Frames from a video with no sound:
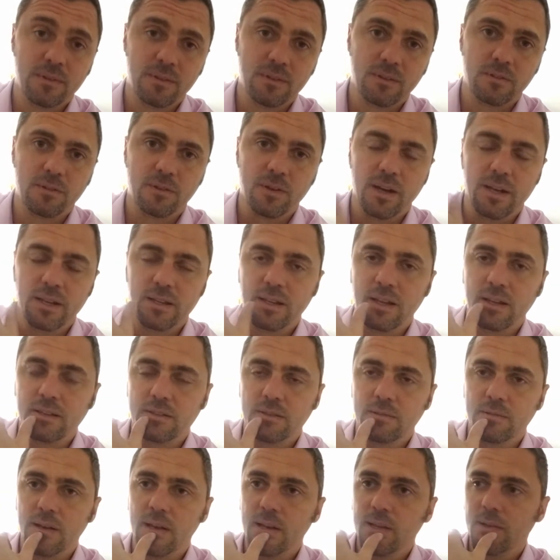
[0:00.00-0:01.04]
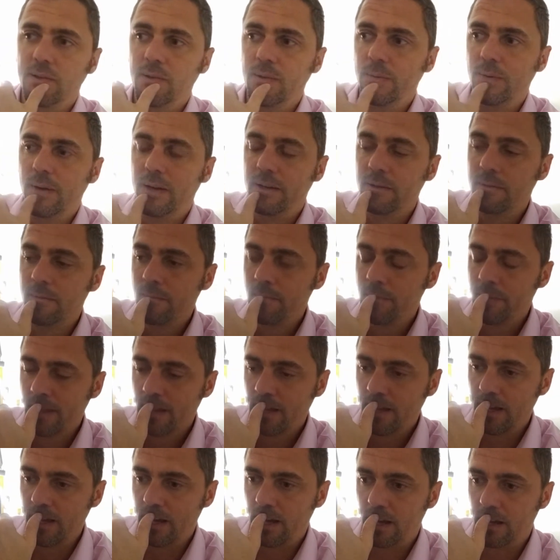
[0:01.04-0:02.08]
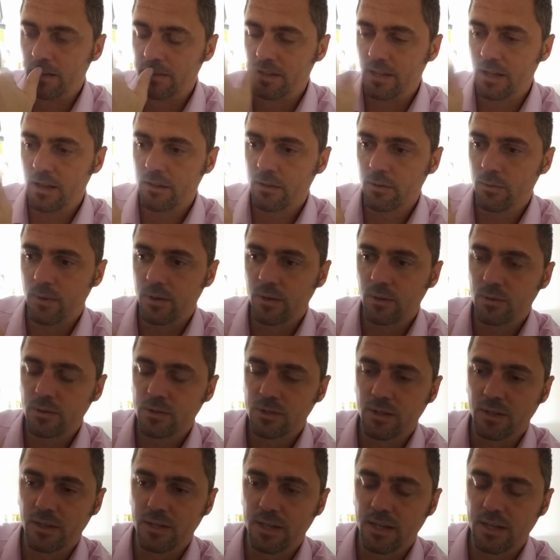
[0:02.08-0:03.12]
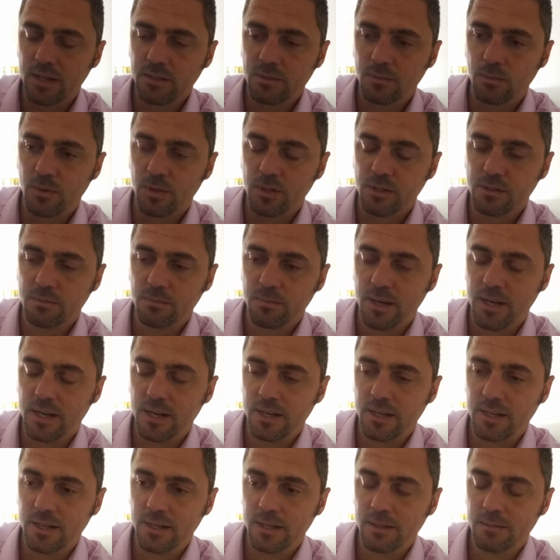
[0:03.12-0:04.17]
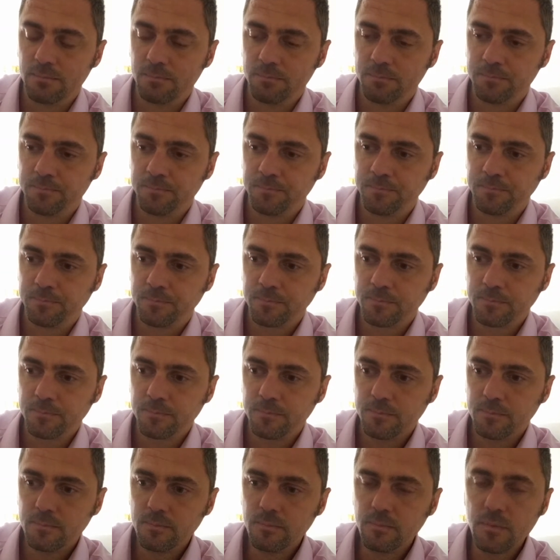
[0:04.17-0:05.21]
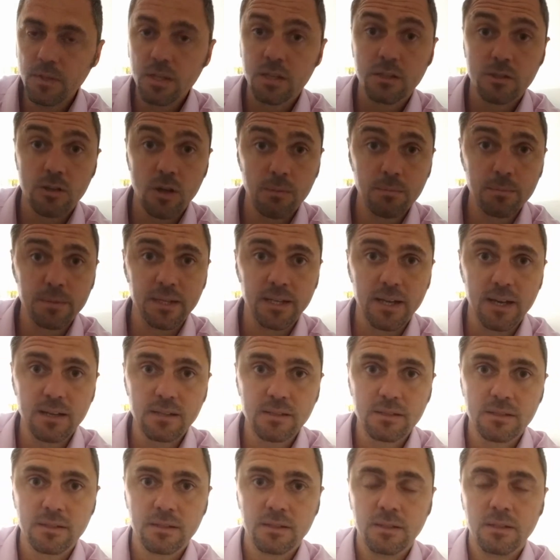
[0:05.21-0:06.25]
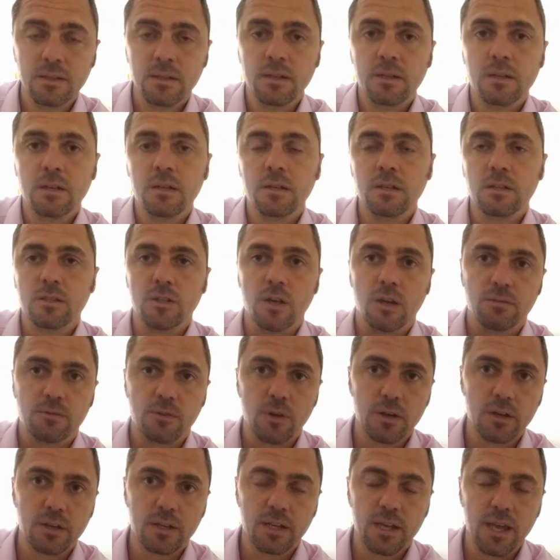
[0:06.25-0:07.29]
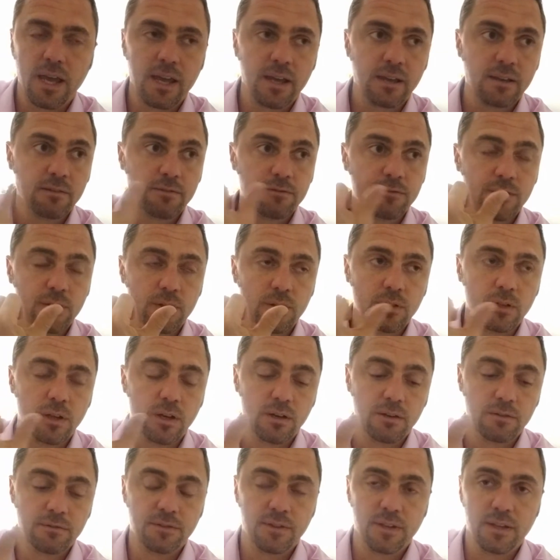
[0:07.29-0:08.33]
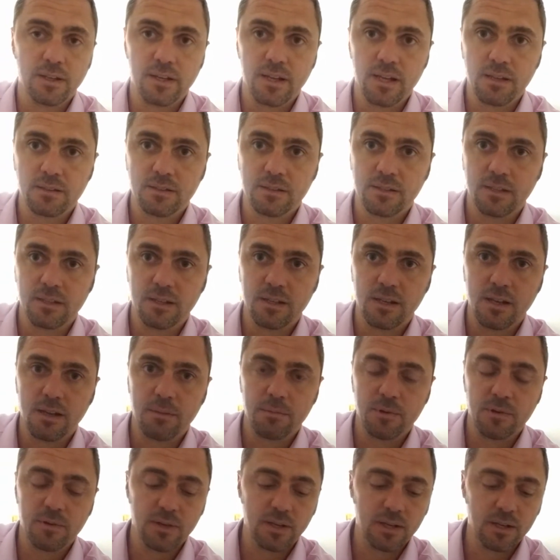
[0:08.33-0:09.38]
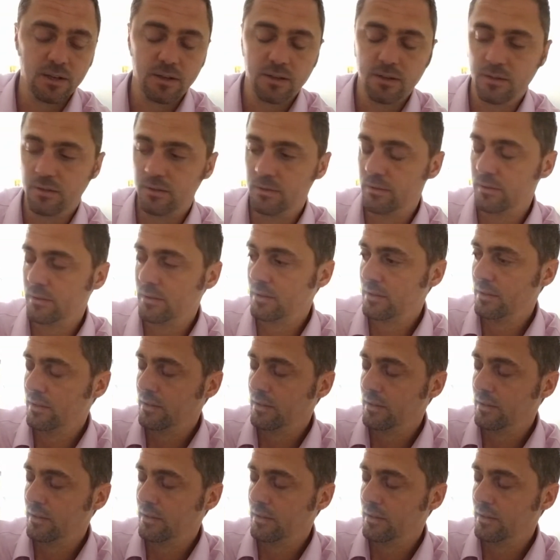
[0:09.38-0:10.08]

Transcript: It's great, that's a really good one. The other one also kicked was my Zombie Dust. So I've got a keg full of the Nelson Amarillo